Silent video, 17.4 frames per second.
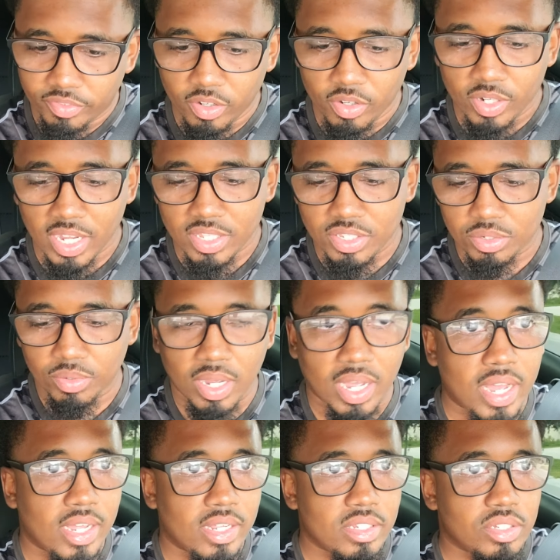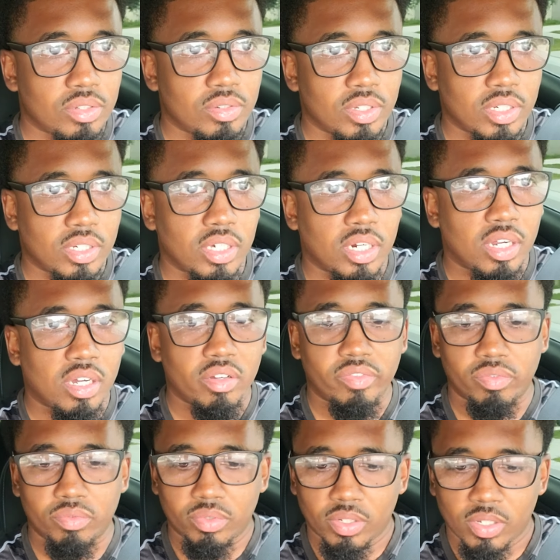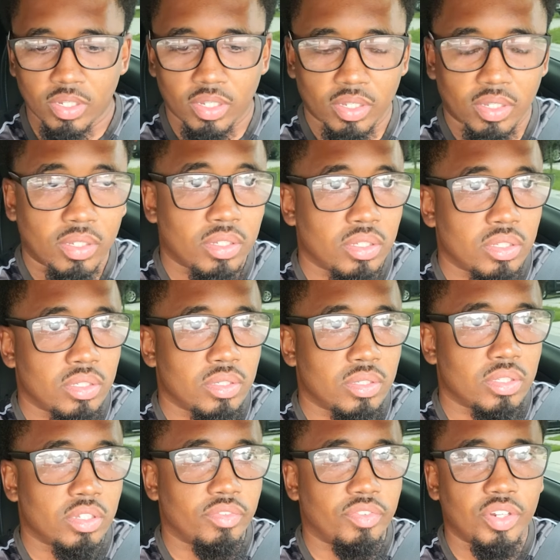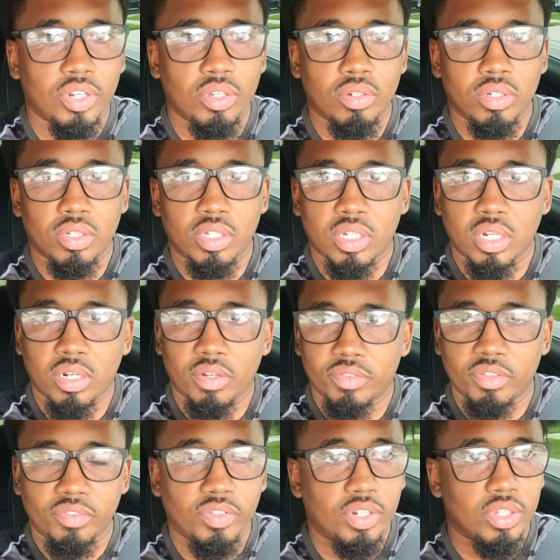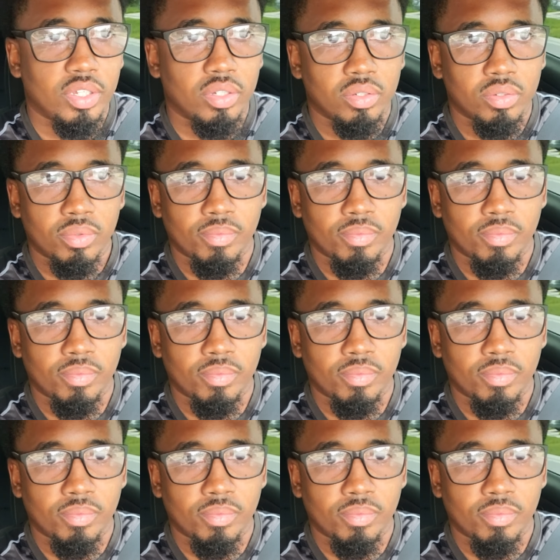phone got too hot, so it cut off the video. Cut off the video.